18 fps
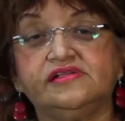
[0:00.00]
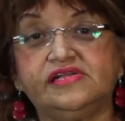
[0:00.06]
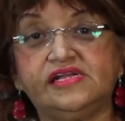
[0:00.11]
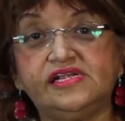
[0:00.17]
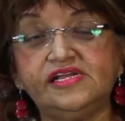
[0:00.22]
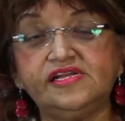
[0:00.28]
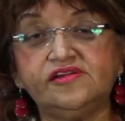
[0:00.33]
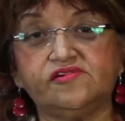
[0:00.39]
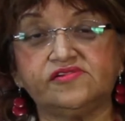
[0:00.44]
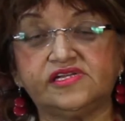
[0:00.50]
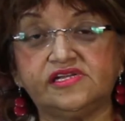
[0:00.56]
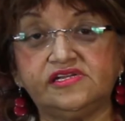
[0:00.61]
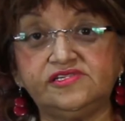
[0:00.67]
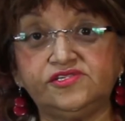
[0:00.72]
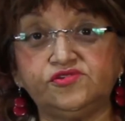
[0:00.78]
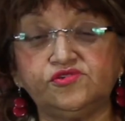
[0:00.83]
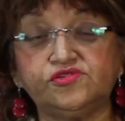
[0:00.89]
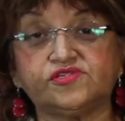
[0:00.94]
dealing on
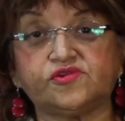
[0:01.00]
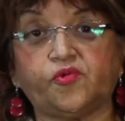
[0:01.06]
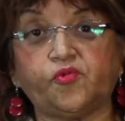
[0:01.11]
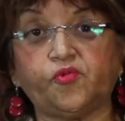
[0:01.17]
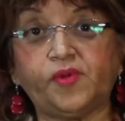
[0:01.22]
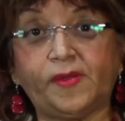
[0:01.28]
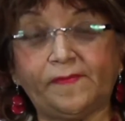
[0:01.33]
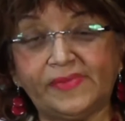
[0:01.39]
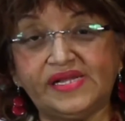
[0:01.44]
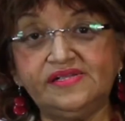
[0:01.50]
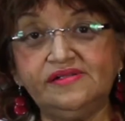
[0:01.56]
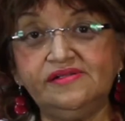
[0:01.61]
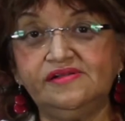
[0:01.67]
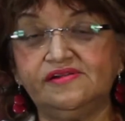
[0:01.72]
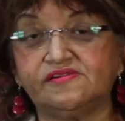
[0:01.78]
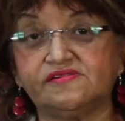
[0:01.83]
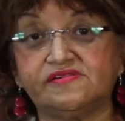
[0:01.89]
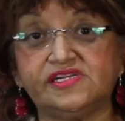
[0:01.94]
the issues of
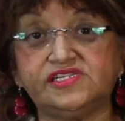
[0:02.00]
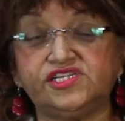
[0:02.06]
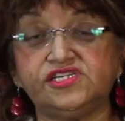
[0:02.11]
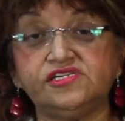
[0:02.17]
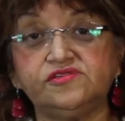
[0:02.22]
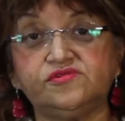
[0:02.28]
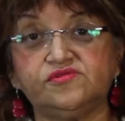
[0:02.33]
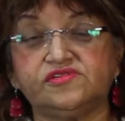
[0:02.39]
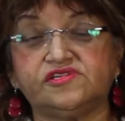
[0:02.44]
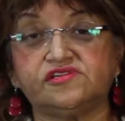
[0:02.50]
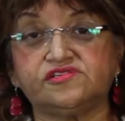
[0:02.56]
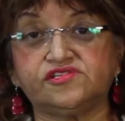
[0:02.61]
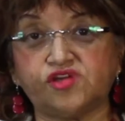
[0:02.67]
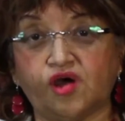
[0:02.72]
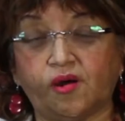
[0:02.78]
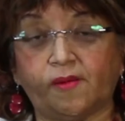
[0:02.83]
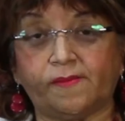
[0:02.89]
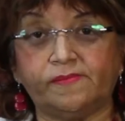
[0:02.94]
women reaching to the
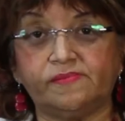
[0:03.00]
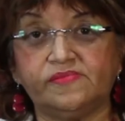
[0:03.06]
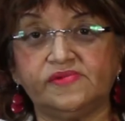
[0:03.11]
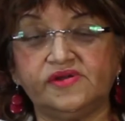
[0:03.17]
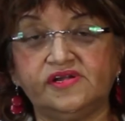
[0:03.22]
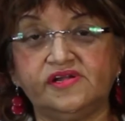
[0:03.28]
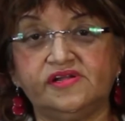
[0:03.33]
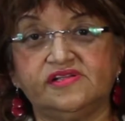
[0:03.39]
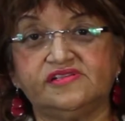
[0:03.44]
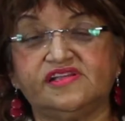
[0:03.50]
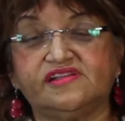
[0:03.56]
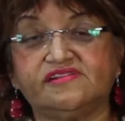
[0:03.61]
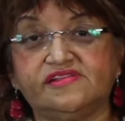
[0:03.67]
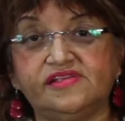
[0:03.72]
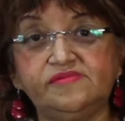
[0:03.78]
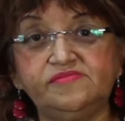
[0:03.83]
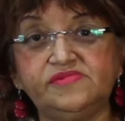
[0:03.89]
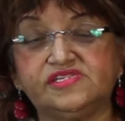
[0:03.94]
top. The
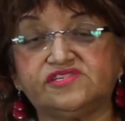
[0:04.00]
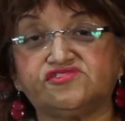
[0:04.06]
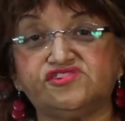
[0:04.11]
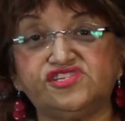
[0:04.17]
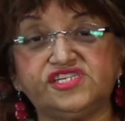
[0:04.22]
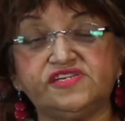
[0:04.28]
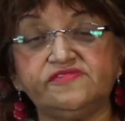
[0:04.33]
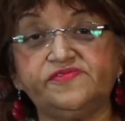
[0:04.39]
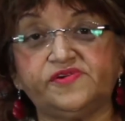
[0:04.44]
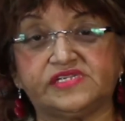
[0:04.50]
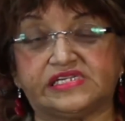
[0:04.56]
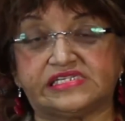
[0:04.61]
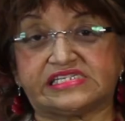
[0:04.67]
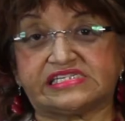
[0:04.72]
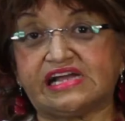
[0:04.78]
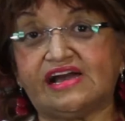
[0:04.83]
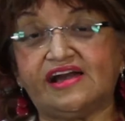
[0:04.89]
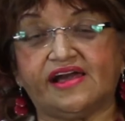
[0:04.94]
theme is reaching for
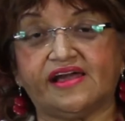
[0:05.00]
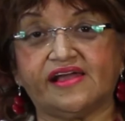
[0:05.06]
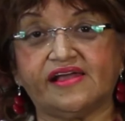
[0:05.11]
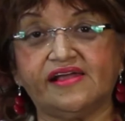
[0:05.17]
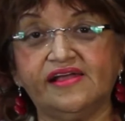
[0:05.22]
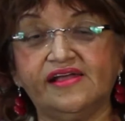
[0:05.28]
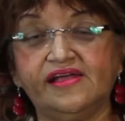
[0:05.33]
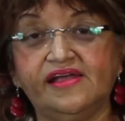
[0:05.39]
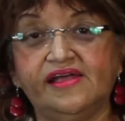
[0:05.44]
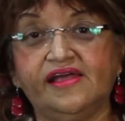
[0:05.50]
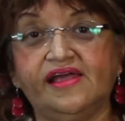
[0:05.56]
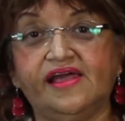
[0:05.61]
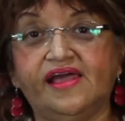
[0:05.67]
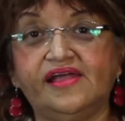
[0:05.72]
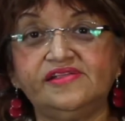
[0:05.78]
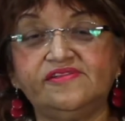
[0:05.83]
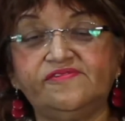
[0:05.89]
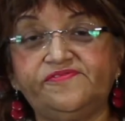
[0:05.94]
the sky.
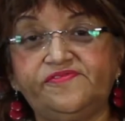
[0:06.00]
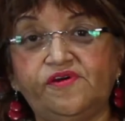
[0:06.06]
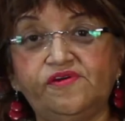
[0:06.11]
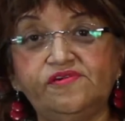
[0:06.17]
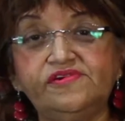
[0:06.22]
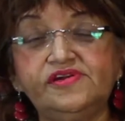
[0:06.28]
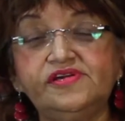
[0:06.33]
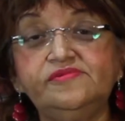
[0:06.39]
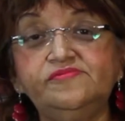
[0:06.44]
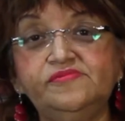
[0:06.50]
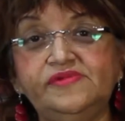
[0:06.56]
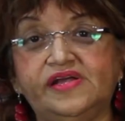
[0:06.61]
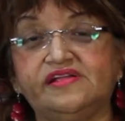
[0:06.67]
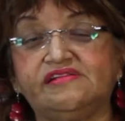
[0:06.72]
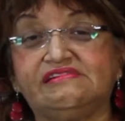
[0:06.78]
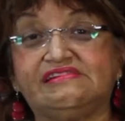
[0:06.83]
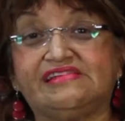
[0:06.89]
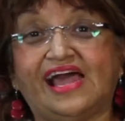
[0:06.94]
And the forum
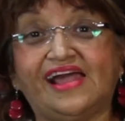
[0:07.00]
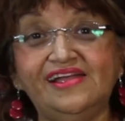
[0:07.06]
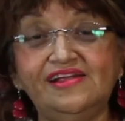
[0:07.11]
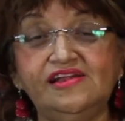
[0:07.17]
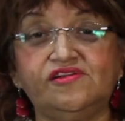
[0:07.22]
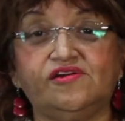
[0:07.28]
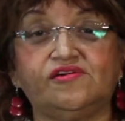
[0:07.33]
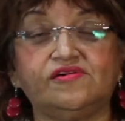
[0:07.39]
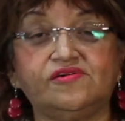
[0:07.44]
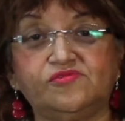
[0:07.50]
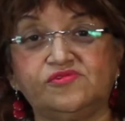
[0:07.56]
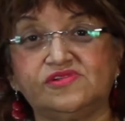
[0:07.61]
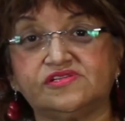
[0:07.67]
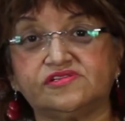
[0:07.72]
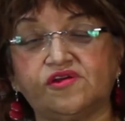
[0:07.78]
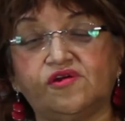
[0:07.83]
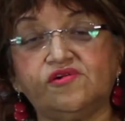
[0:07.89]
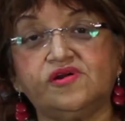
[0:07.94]
and dialogue
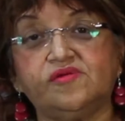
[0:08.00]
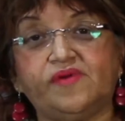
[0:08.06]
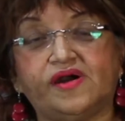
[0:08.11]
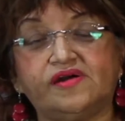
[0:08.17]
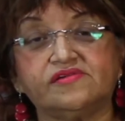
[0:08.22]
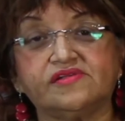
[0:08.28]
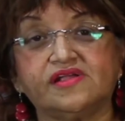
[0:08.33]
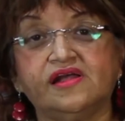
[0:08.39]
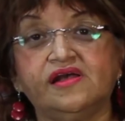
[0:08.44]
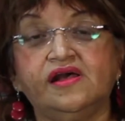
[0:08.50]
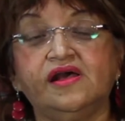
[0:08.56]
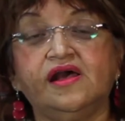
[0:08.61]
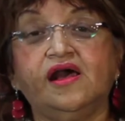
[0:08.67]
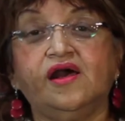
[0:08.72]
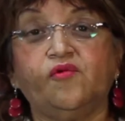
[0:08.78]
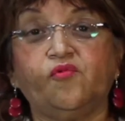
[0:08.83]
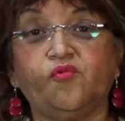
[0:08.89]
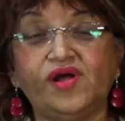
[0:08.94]
will talk about
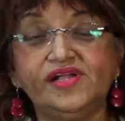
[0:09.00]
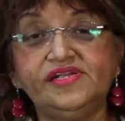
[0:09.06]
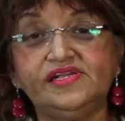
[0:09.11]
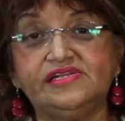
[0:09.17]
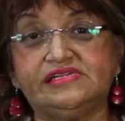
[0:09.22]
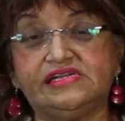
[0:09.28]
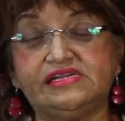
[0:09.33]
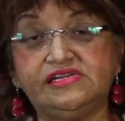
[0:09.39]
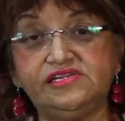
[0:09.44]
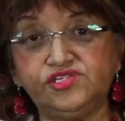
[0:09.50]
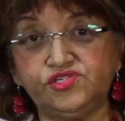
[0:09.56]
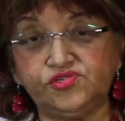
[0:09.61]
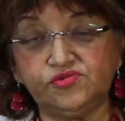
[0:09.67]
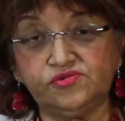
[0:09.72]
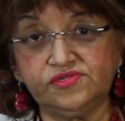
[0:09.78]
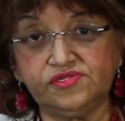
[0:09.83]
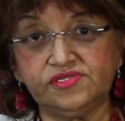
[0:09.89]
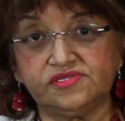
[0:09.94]
what are the
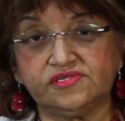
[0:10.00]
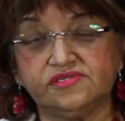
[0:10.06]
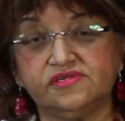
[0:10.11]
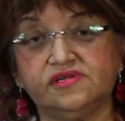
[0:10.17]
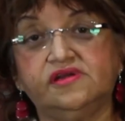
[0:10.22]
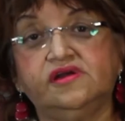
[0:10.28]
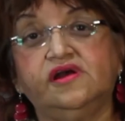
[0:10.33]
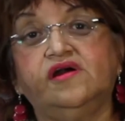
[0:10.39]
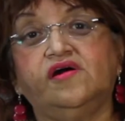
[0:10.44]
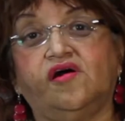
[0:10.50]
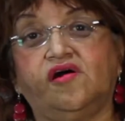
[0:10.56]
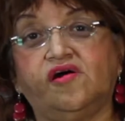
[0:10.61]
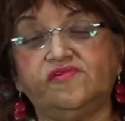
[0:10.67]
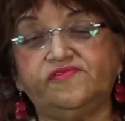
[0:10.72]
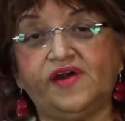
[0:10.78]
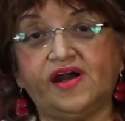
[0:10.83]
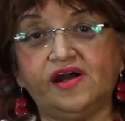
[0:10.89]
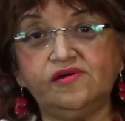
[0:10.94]
issues
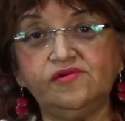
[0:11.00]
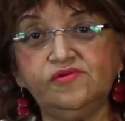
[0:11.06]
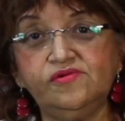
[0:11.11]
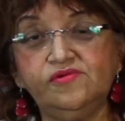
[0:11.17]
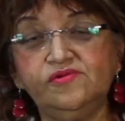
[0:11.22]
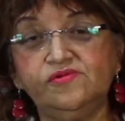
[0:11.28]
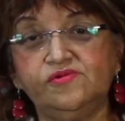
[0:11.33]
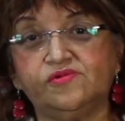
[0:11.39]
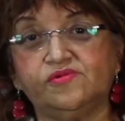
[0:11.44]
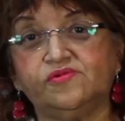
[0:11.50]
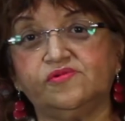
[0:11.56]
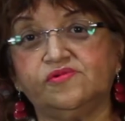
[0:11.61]
of how